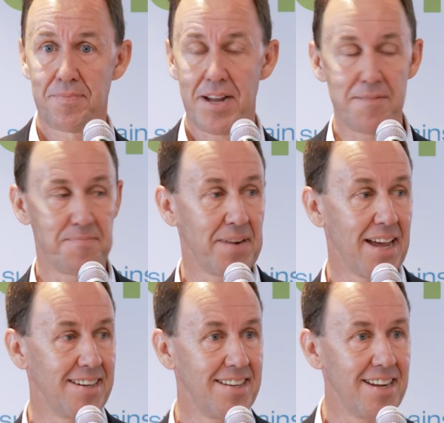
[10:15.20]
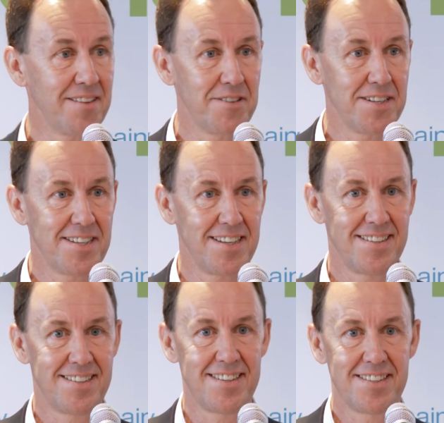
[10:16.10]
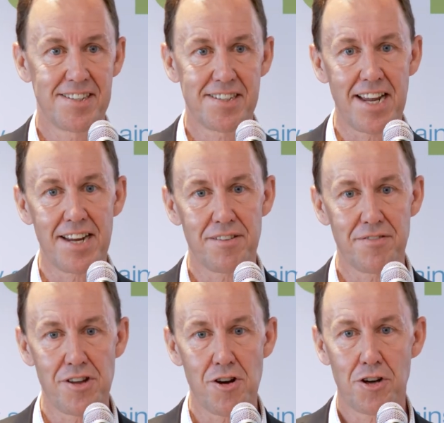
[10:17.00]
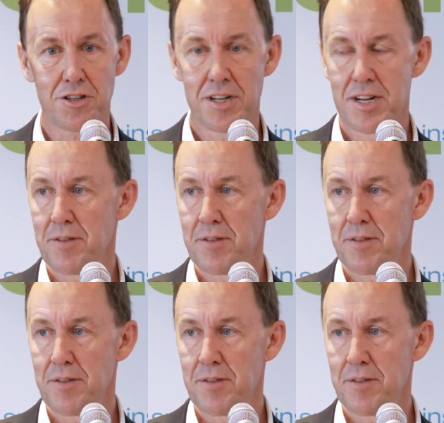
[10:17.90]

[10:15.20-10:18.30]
plant here is a state-of-the-art